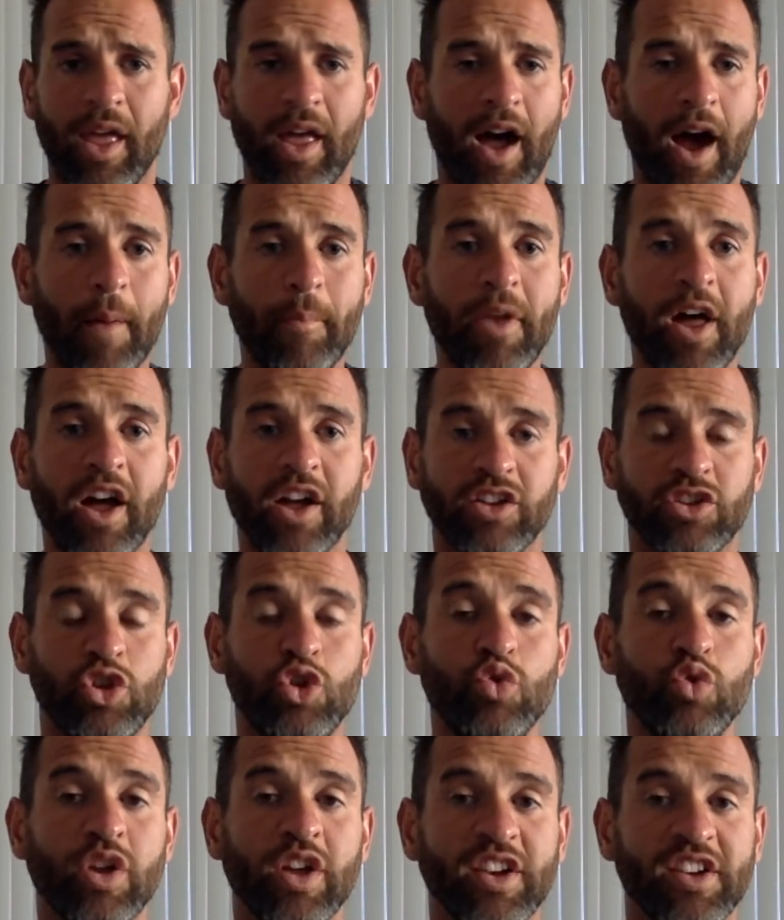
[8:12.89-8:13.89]
I'm not
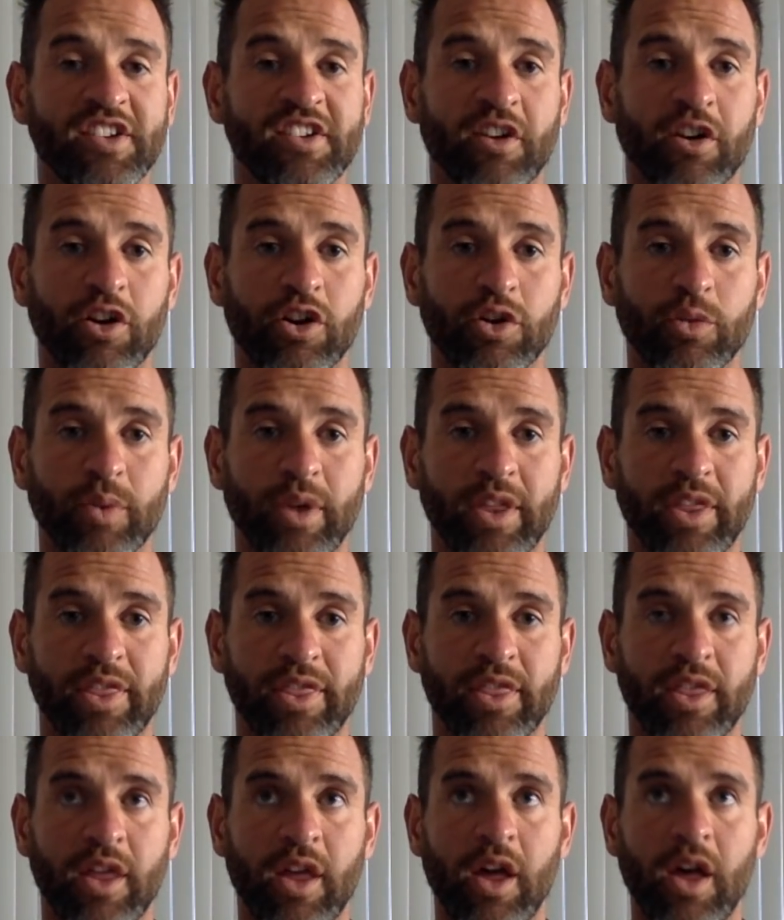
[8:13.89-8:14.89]
too concerned with
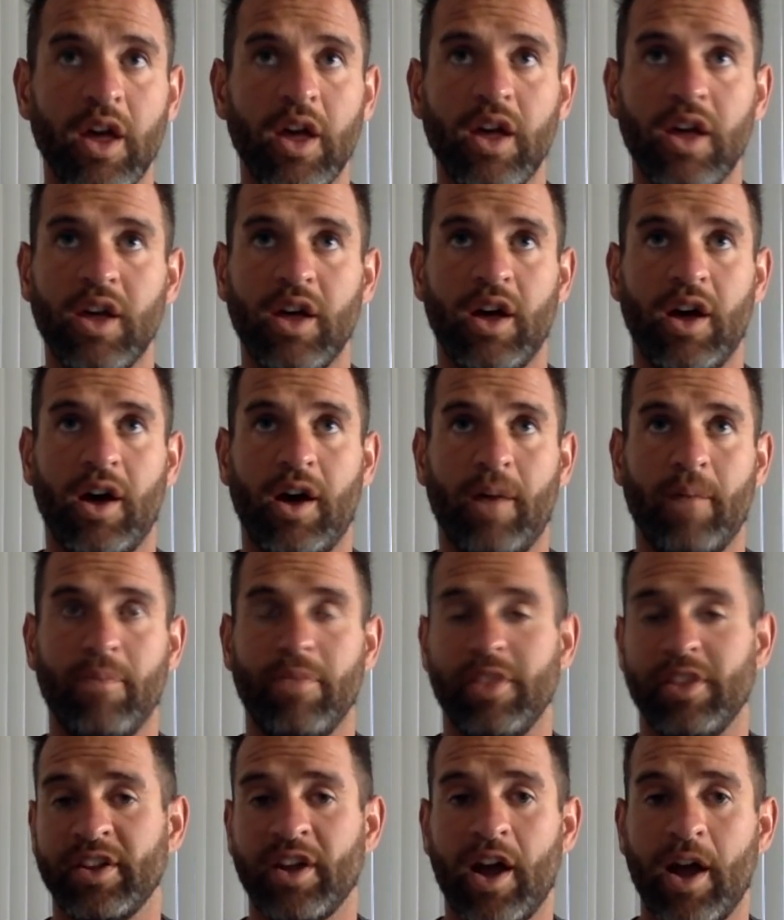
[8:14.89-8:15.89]
um,
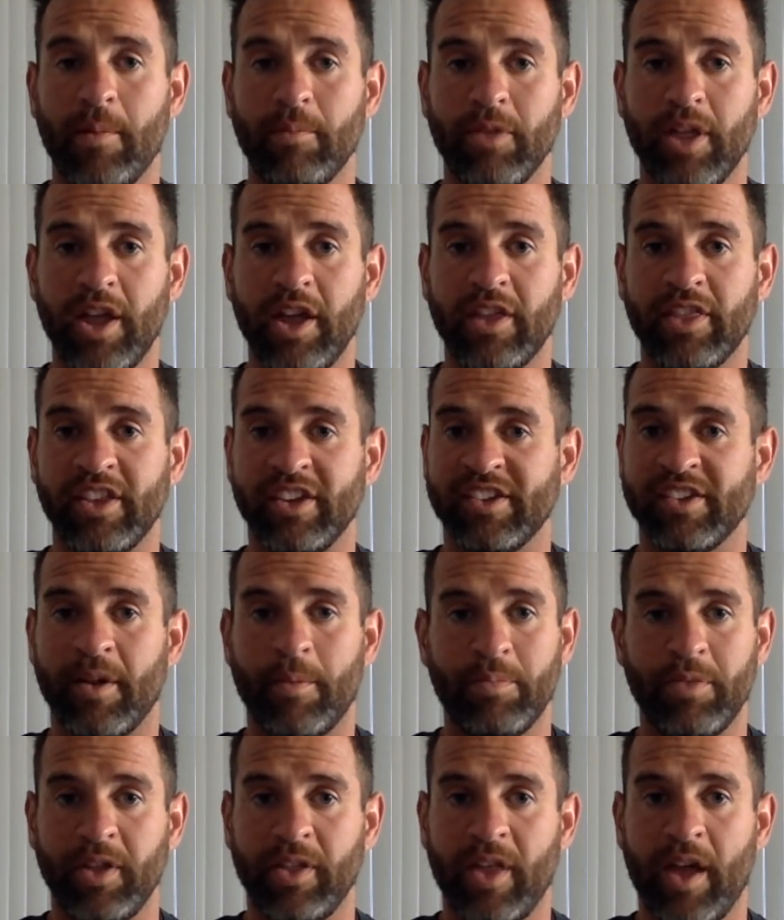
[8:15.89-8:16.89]
the time length. It's
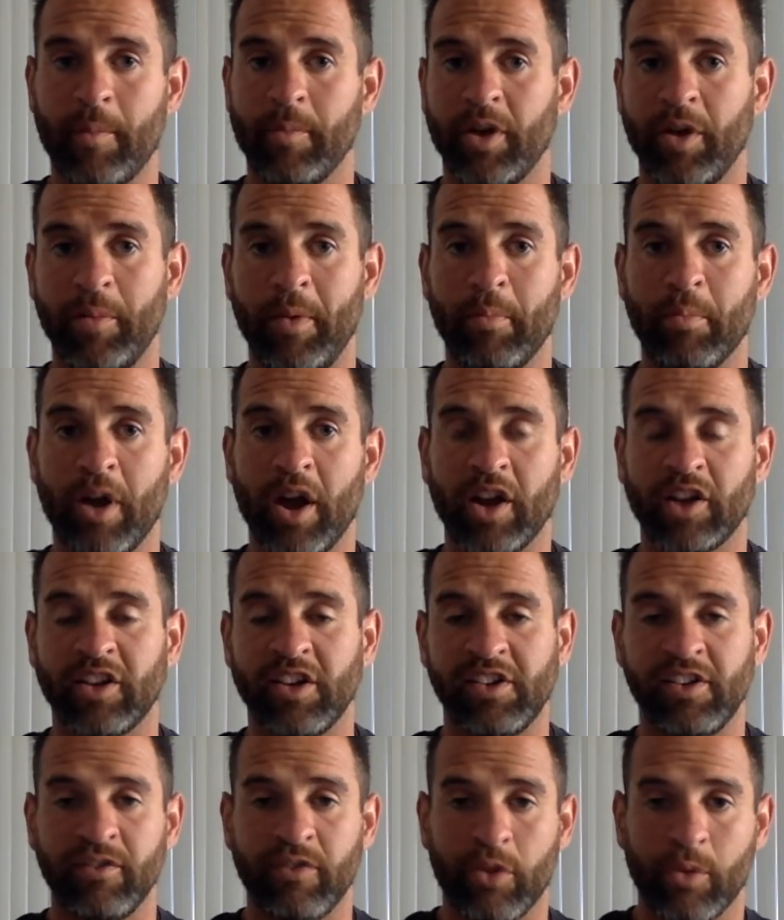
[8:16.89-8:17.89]
something that I'm going to be
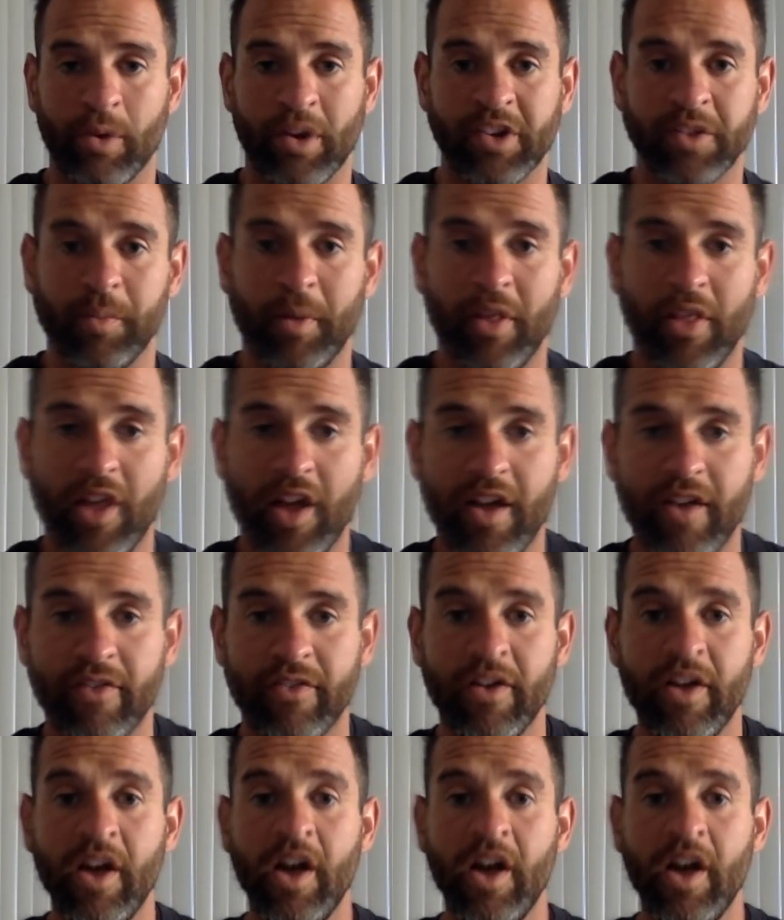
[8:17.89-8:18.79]
practicing for the rest of my life.